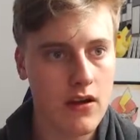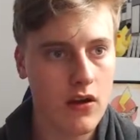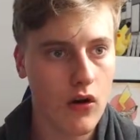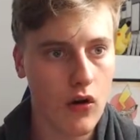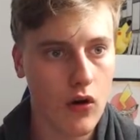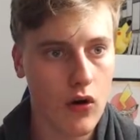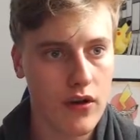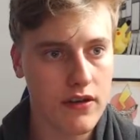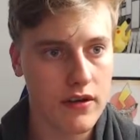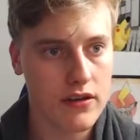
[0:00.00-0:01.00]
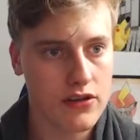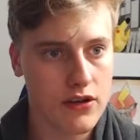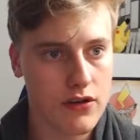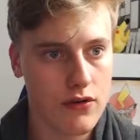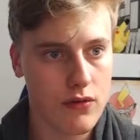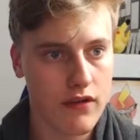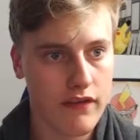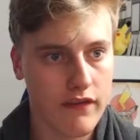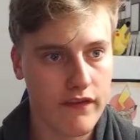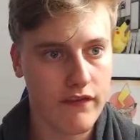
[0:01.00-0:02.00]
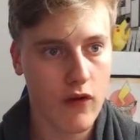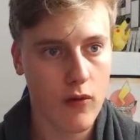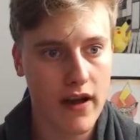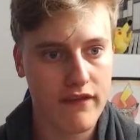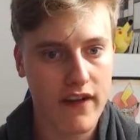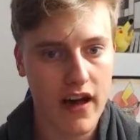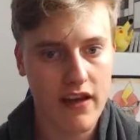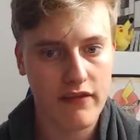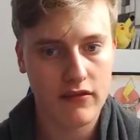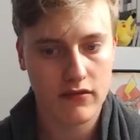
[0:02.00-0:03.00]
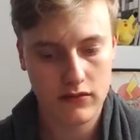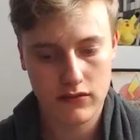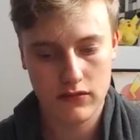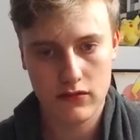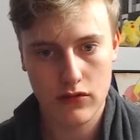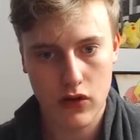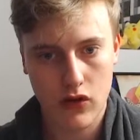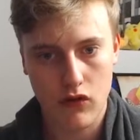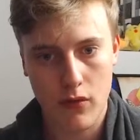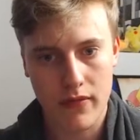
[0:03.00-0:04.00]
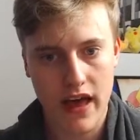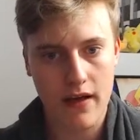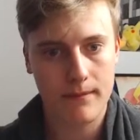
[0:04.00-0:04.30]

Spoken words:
Or you can do 4:5, crop that,